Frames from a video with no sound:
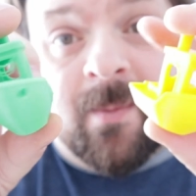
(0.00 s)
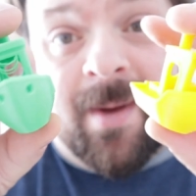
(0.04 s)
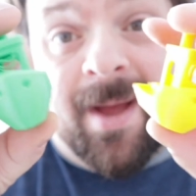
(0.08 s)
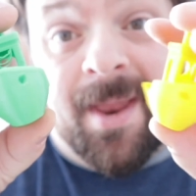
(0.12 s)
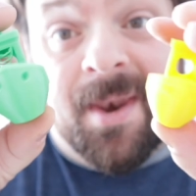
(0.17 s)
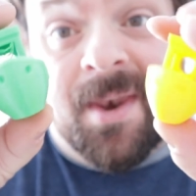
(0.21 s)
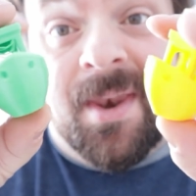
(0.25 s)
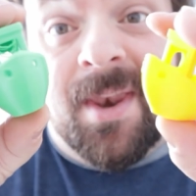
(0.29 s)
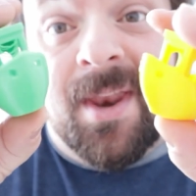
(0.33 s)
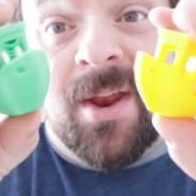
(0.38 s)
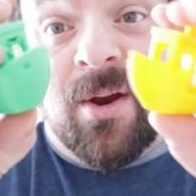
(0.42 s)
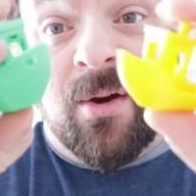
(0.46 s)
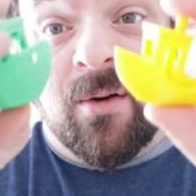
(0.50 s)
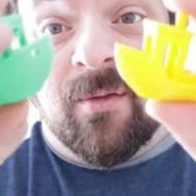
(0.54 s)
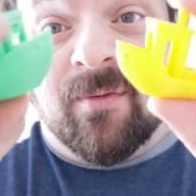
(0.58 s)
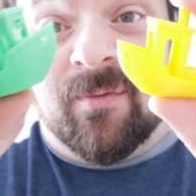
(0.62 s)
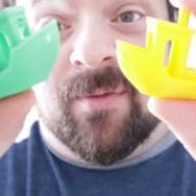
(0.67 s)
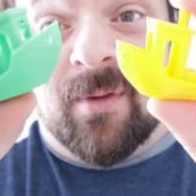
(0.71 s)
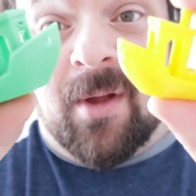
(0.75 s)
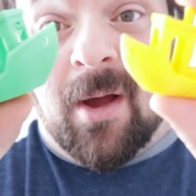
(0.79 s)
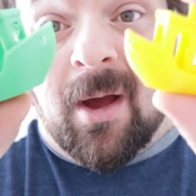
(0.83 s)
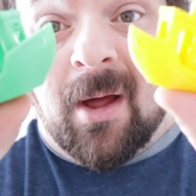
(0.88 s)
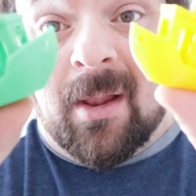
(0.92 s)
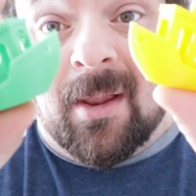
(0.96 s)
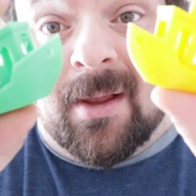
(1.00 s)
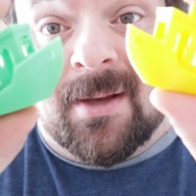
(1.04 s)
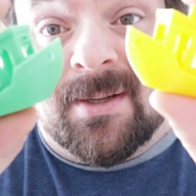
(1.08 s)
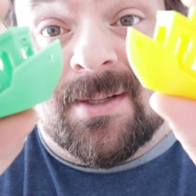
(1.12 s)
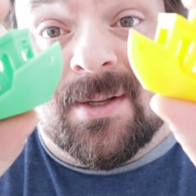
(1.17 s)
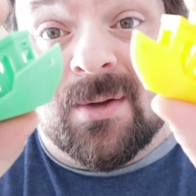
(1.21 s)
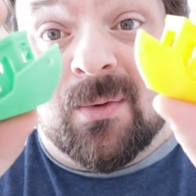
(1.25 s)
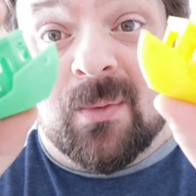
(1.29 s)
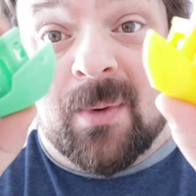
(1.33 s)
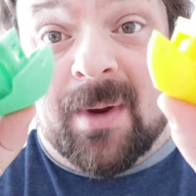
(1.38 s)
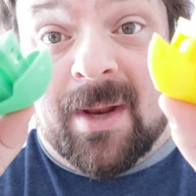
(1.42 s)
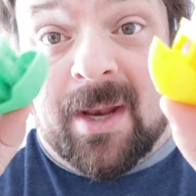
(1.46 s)
We've got near
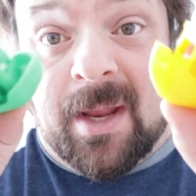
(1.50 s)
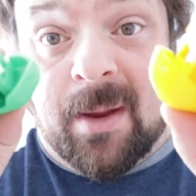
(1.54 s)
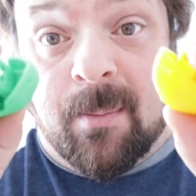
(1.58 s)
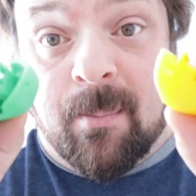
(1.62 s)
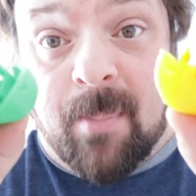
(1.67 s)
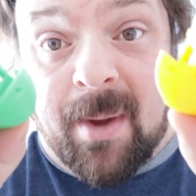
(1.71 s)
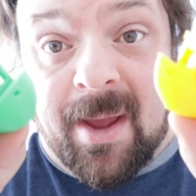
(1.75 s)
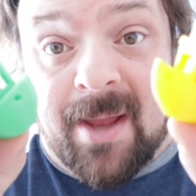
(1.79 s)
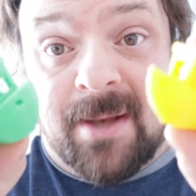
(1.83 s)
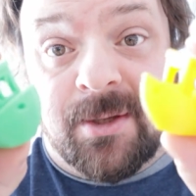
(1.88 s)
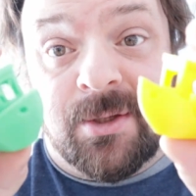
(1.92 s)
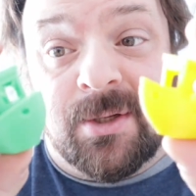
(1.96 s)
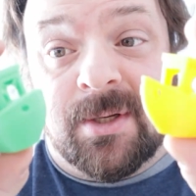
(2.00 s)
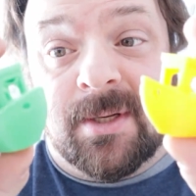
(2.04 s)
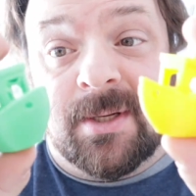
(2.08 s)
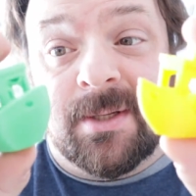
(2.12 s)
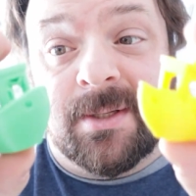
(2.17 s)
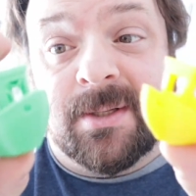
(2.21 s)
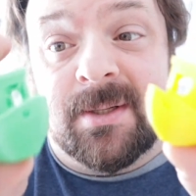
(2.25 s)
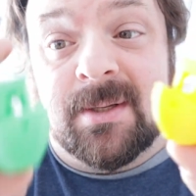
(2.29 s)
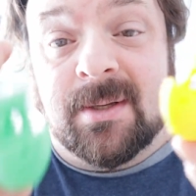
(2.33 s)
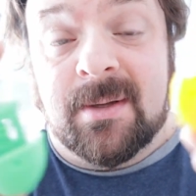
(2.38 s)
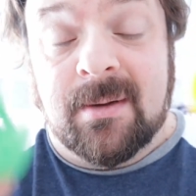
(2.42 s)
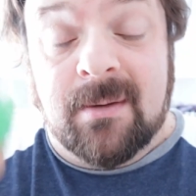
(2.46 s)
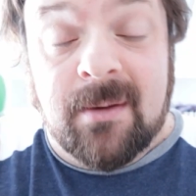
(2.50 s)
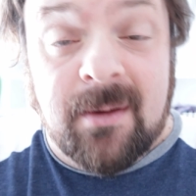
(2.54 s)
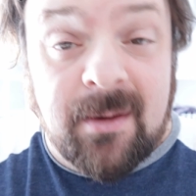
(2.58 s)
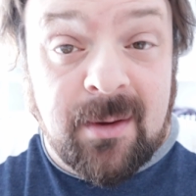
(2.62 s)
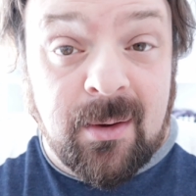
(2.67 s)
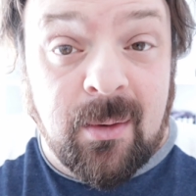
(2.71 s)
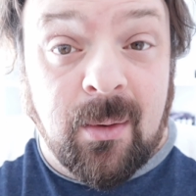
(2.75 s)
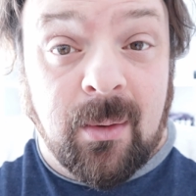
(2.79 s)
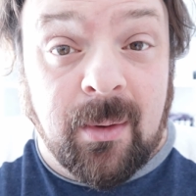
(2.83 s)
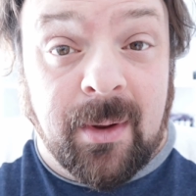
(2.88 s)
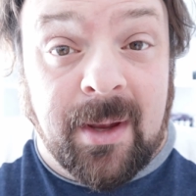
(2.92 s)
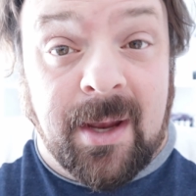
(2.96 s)
flawless three D Benchies.
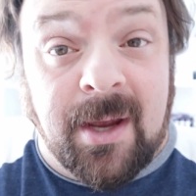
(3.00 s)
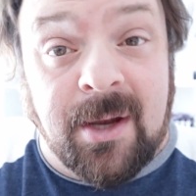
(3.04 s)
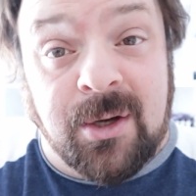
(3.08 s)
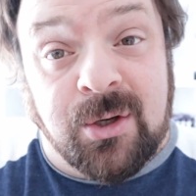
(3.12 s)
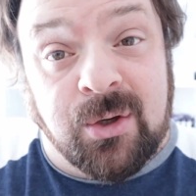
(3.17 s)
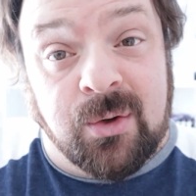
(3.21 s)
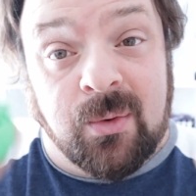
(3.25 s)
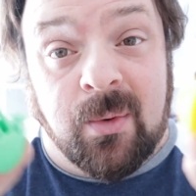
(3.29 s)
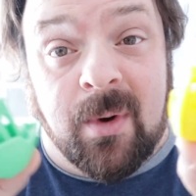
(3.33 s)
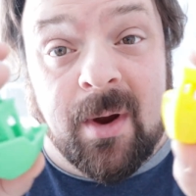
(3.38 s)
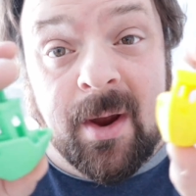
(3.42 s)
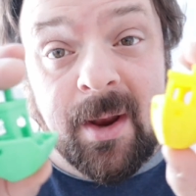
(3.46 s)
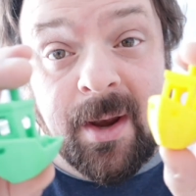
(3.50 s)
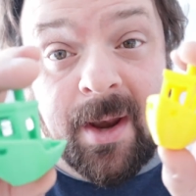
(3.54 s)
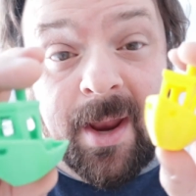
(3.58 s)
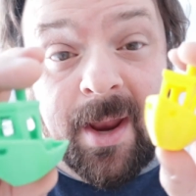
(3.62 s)
Only issue right